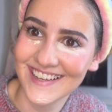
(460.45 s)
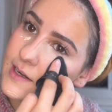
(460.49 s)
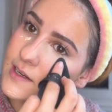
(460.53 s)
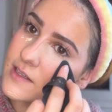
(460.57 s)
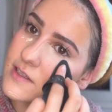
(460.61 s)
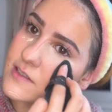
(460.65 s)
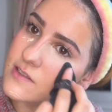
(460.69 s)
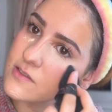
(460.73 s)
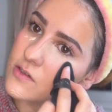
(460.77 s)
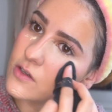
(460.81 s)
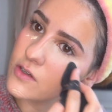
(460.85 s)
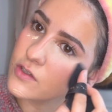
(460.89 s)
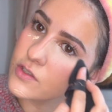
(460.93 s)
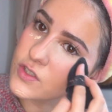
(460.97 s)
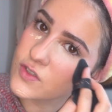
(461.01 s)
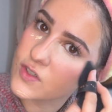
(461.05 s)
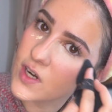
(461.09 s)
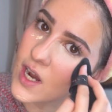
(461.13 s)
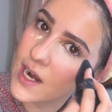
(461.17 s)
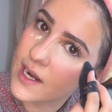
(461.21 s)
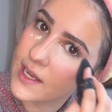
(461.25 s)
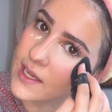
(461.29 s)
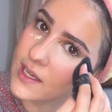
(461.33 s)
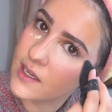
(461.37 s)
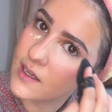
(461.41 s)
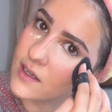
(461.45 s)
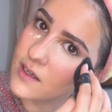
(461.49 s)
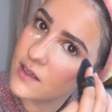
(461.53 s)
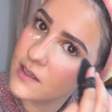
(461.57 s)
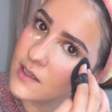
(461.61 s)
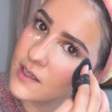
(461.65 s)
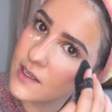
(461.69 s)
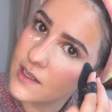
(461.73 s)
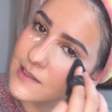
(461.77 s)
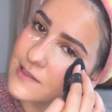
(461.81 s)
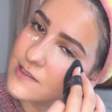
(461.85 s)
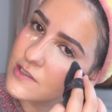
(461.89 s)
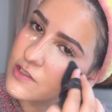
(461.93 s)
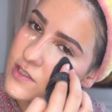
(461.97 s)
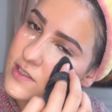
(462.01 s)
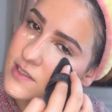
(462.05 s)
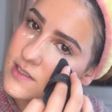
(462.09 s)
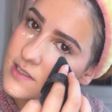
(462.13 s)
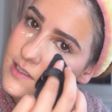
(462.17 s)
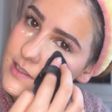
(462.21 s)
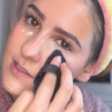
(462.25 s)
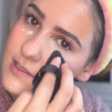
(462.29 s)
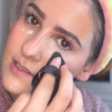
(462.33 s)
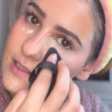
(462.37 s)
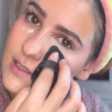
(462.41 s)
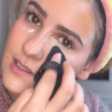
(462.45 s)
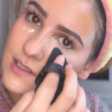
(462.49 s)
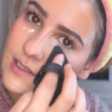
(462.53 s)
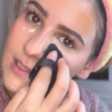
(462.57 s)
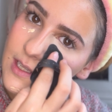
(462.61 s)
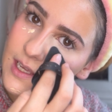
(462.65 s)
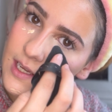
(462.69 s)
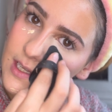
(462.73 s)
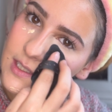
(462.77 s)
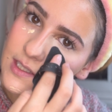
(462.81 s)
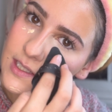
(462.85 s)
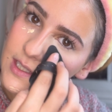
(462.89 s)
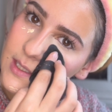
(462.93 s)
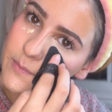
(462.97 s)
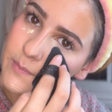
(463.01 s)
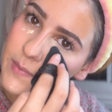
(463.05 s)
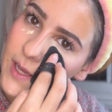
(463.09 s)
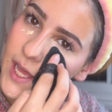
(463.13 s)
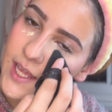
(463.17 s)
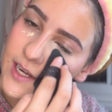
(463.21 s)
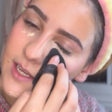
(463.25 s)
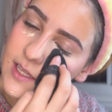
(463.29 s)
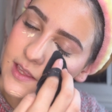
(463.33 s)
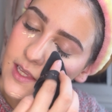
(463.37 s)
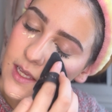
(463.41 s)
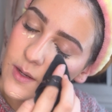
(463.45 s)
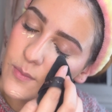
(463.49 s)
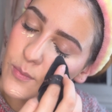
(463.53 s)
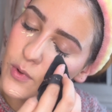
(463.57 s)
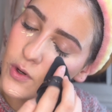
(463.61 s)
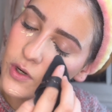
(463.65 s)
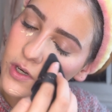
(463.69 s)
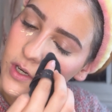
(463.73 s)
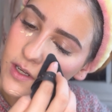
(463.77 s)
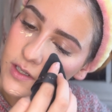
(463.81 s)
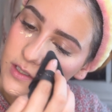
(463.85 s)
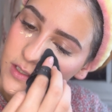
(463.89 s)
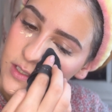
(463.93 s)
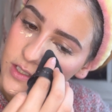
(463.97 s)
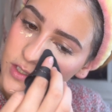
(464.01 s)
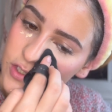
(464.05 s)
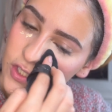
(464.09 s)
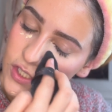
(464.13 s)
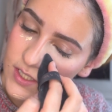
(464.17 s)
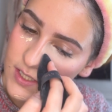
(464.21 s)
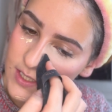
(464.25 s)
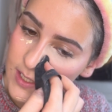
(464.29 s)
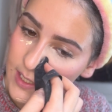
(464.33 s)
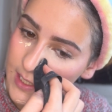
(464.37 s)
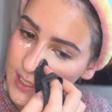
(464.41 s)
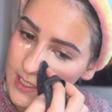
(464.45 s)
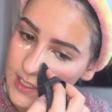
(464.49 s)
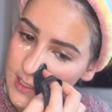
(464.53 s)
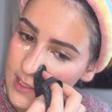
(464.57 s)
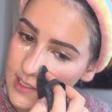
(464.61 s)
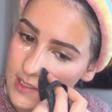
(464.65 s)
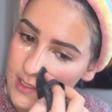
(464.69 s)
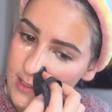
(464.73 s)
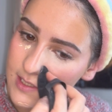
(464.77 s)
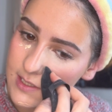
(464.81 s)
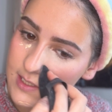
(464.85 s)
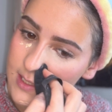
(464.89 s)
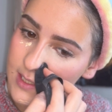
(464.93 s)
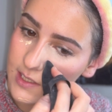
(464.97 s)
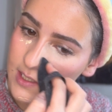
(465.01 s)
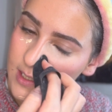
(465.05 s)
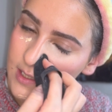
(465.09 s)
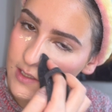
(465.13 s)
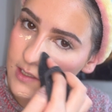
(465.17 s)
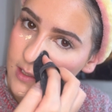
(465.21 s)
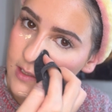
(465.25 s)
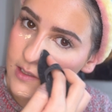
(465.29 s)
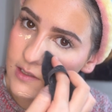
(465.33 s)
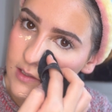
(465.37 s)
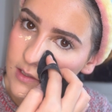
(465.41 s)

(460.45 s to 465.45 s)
It's not dragging, it's just lightly patting that product just into the skin,